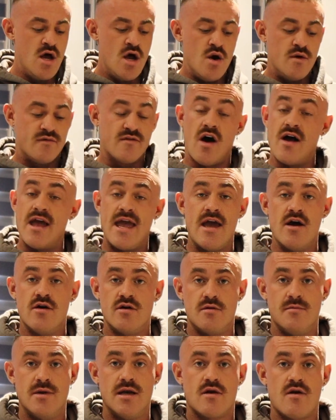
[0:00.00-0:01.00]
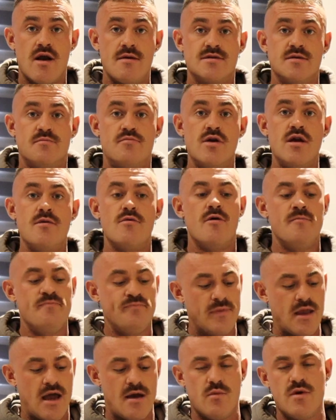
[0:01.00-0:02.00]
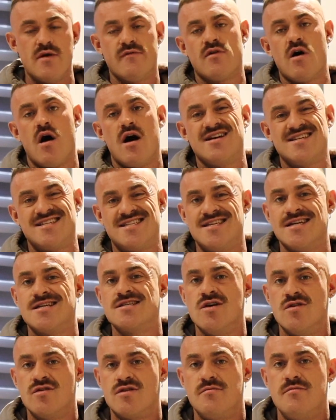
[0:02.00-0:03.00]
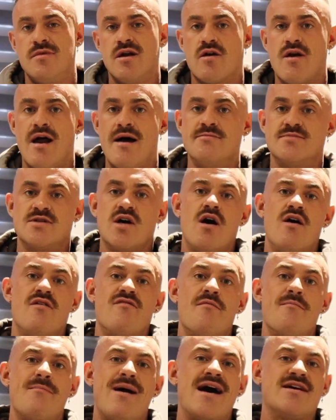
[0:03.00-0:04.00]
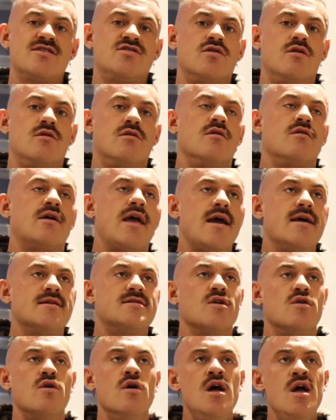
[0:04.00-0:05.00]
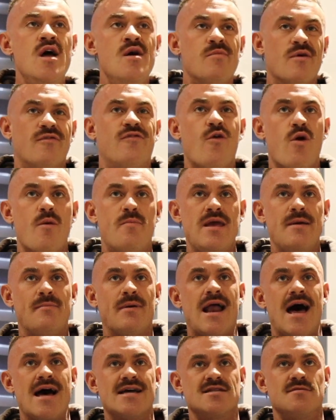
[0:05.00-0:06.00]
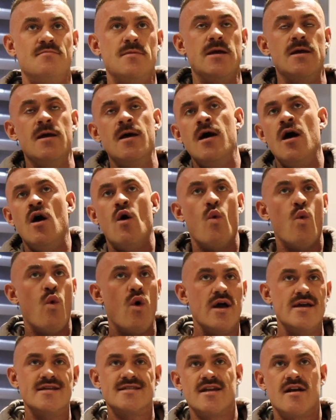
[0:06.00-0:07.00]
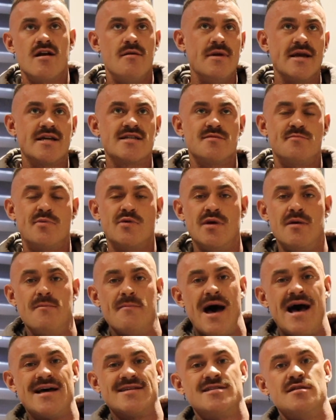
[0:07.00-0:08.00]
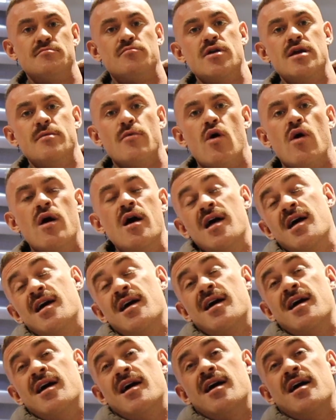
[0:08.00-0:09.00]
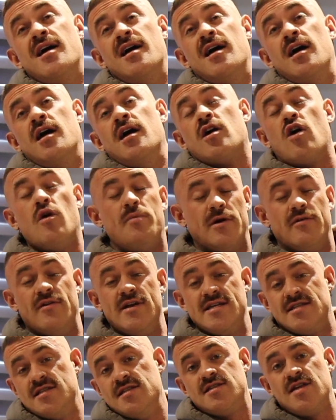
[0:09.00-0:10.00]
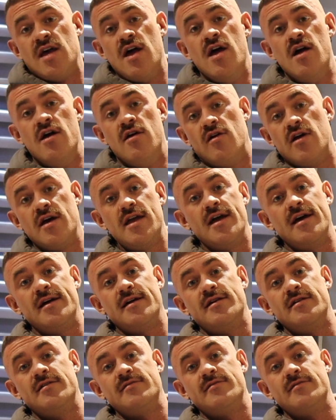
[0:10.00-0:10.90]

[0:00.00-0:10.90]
We've got 800 milligrams of Primo, and we've got 600 milligrams of Mastrone, okay? So before people ask me, why is there a mix between Mast and Primo? A couple of reasons, right?